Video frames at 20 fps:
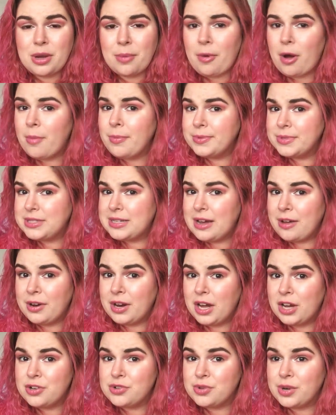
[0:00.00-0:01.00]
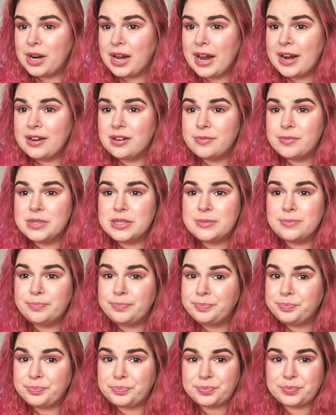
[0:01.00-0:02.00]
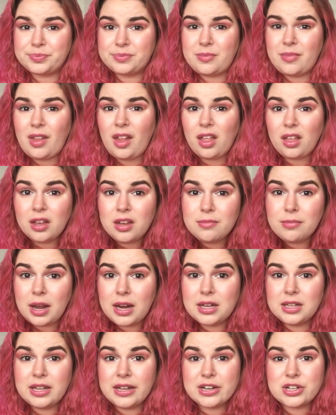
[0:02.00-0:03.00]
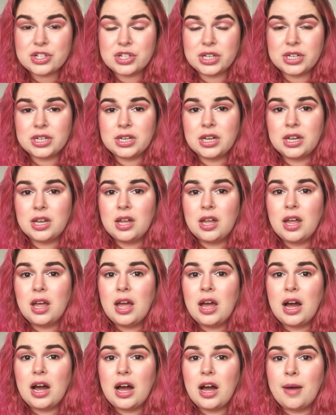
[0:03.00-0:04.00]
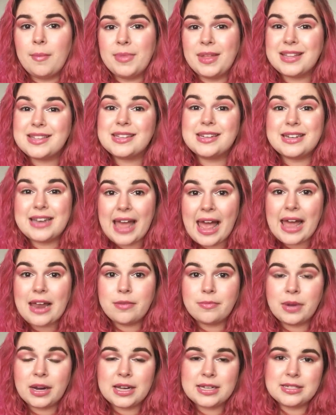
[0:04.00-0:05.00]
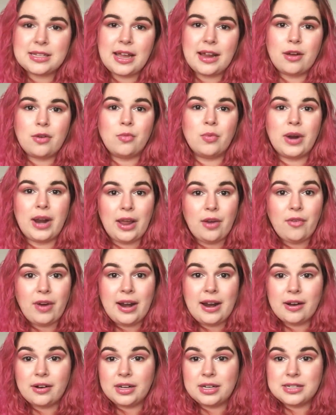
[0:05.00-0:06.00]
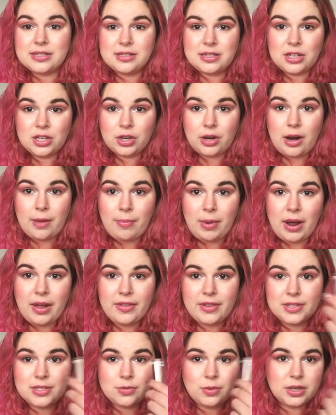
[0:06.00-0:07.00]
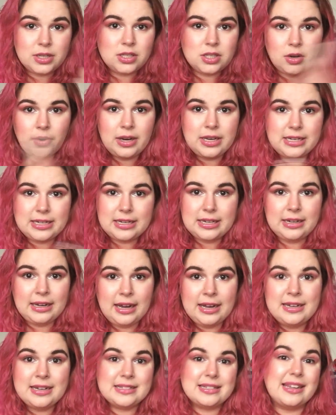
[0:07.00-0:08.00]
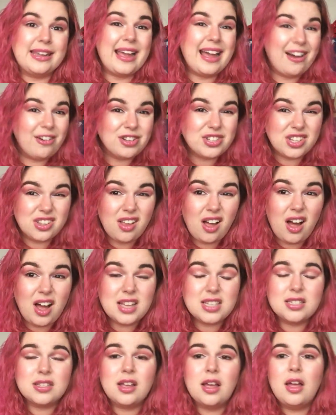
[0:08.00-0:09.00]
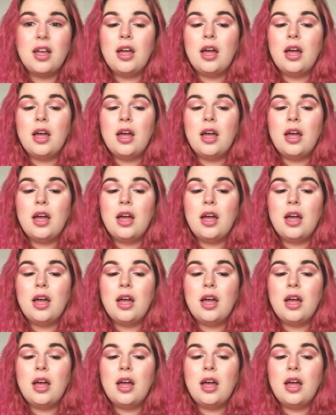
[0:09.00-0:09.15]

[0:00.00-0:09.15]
So I'm almost down 100 items in my collection. That's a net, because like when I ran out of concealer, I bought this one. So it doesn't count as a loss.